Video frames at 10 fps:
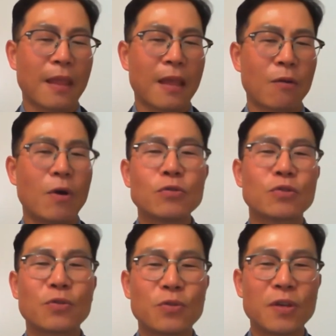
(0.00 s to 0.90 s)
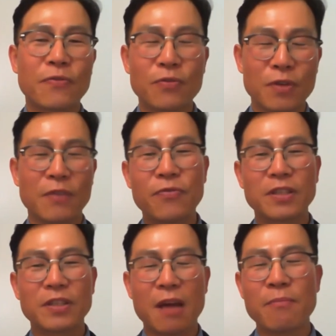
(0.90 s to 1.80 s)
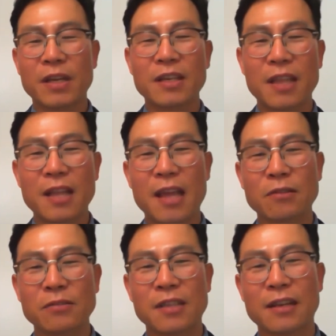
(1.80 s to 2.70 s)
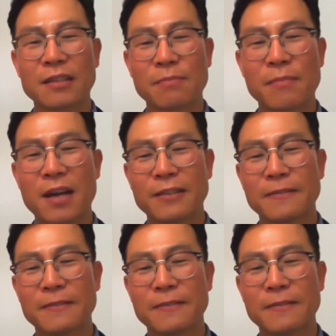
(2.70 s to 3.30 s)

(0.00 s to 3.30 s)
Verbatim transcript: what would you do if, if we start making $10,000 a month?